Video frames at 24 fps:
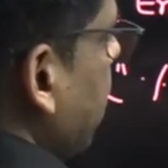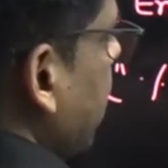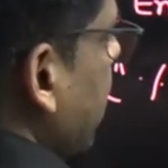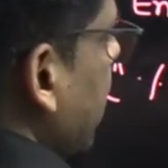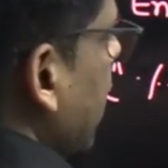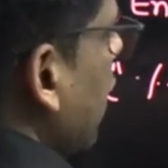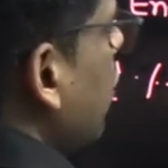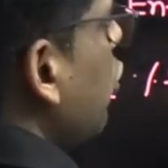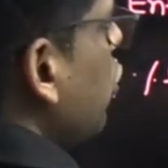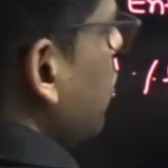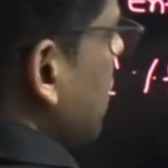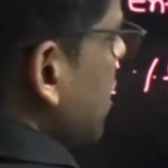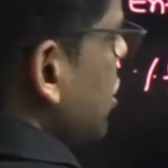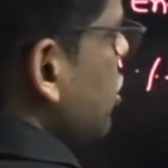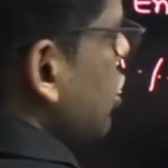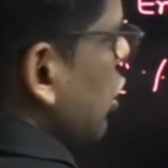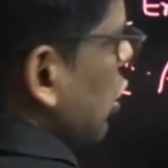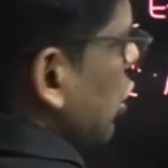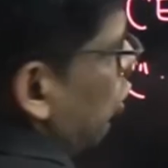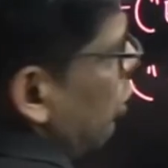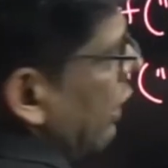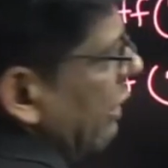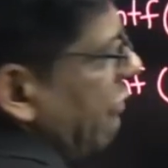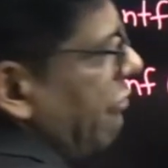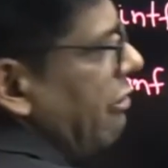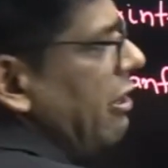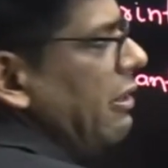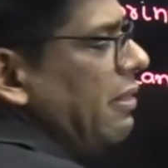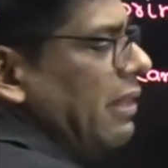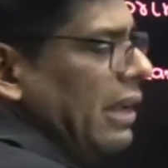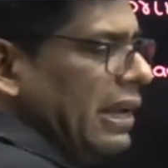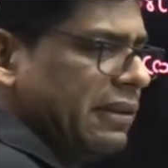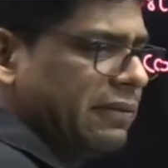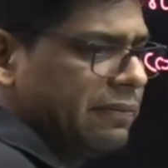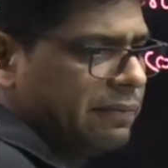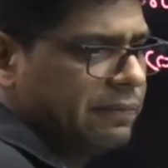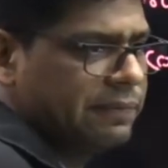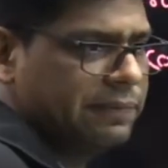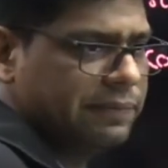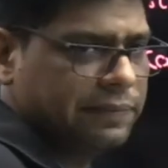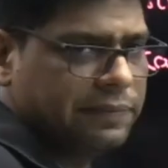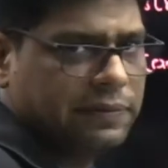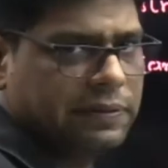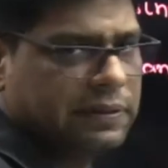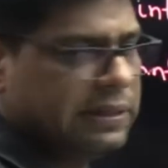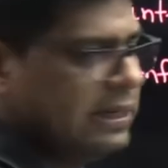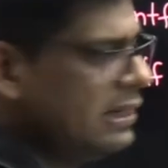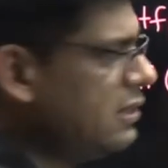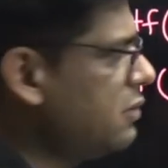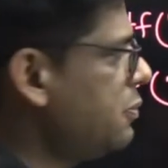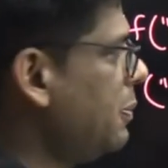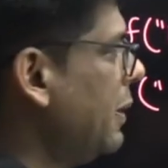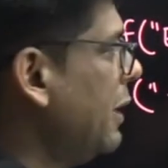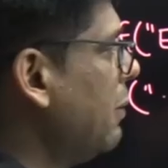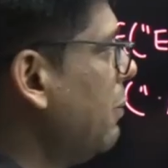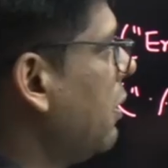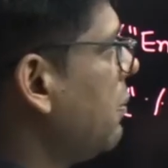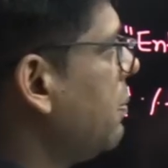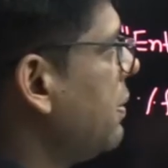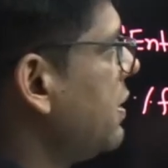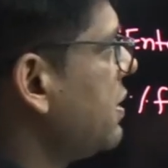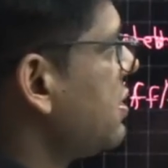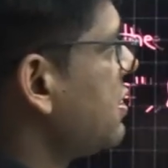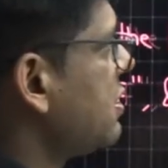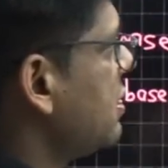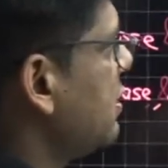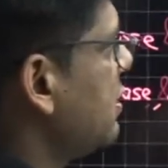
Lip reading: You must know everything. That's my purpose.